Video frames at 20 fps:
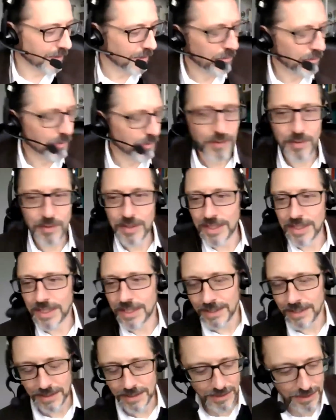reference
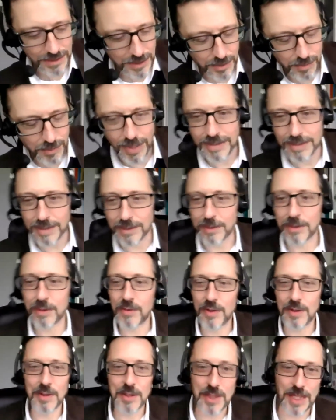to Bandung
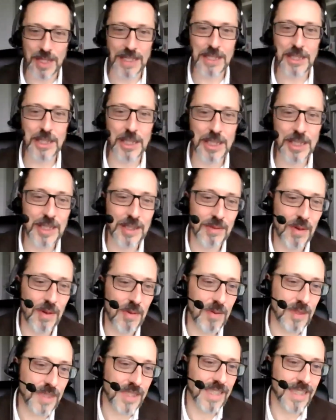feels like just the
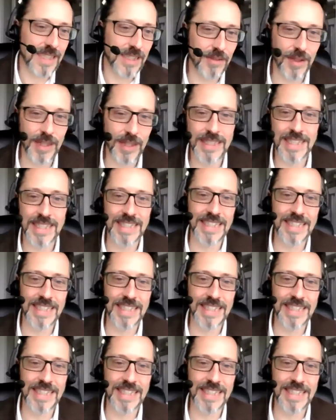moment to leave this,